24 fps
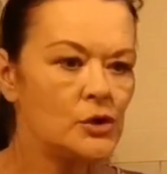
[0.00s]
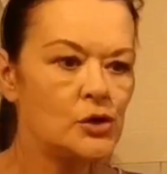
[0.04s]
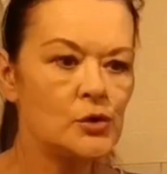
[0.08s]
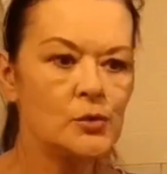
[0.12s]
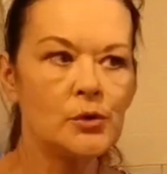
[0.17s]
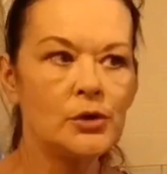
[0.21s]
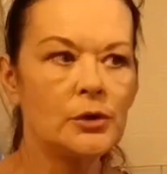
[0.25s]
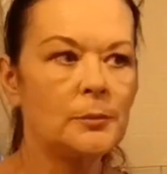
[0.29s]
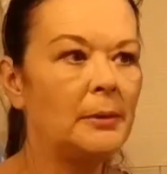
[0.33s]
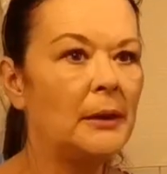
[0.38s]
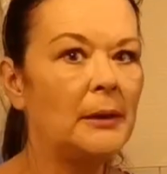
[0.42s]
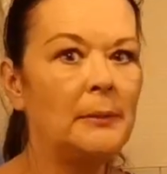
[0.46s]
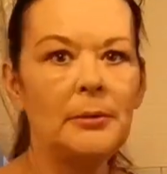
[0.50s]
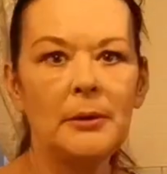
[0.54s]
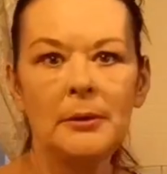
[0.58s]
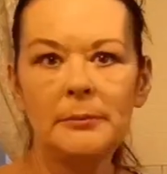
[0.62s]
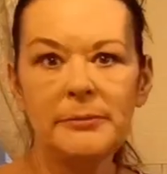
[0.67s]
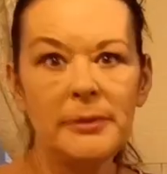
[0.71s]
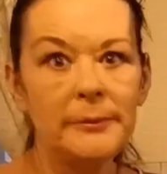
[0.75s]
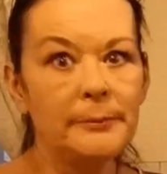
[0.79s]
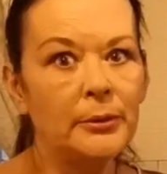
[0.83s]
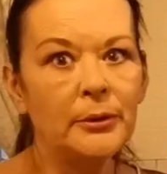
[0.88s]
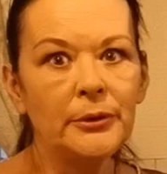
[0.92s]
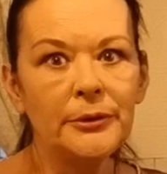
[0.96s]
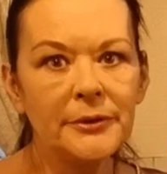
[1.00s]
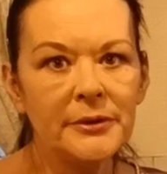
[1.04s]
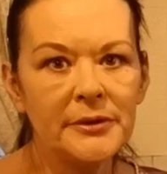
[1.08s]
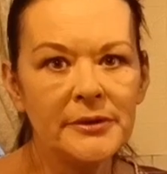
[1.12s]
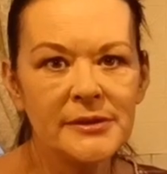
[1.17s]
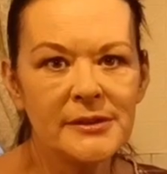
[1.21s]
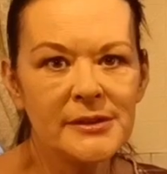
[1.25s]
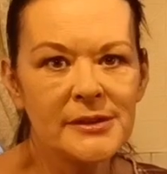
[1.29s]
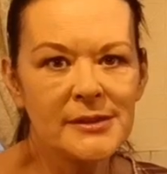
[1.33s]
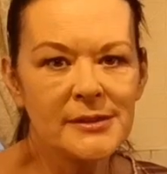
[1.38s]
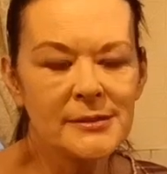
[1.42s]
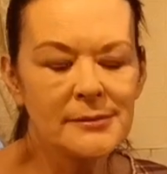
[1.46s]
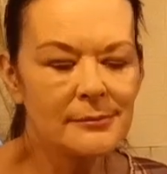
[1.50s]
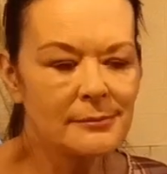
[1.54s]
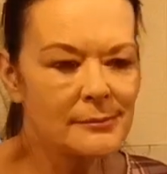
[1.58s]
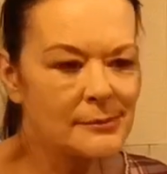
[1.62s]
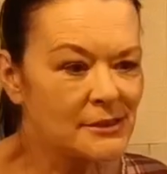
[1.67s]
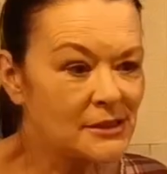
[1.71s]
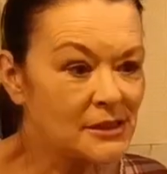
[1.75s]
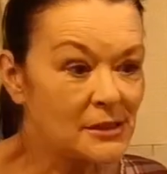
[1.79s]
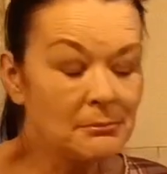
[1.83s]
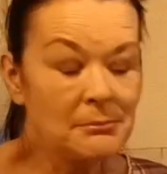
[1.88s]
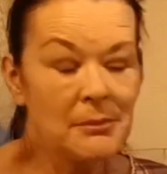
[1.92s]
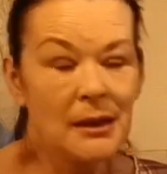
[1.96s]
To other people, it'd be buttons.
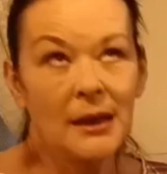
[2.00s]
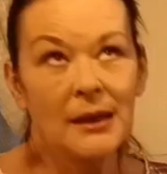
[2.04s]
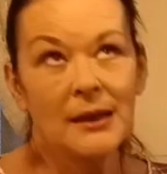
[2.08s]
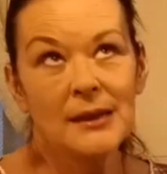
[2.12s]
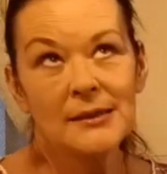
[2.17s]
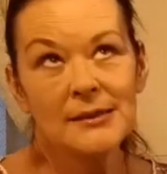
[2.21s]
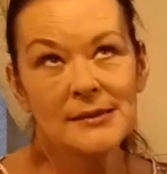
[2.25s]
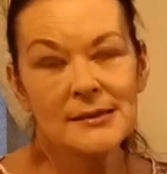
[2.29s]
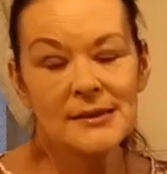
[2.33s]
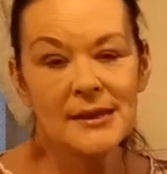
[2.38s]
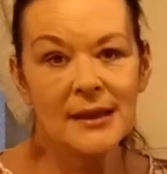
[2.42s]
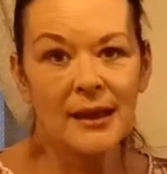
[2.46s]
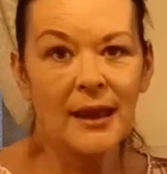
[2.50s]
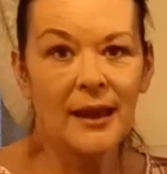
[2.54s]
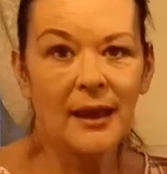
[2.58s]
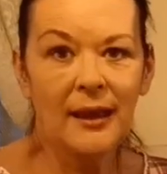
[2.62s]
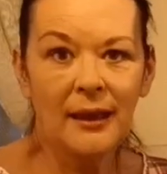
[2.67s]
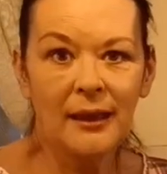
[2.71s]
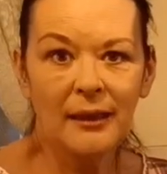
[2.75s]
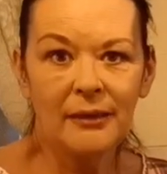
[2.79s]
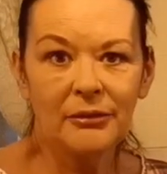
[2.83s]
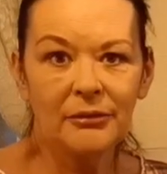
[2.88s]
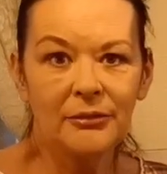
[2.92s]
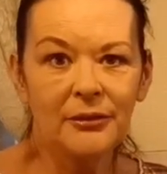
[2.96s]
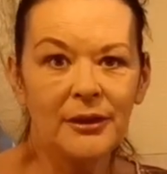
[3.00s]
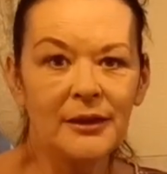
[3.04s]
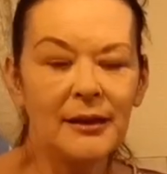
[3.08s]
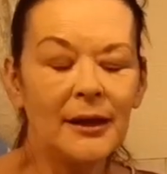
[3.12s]
To me, it's the earth.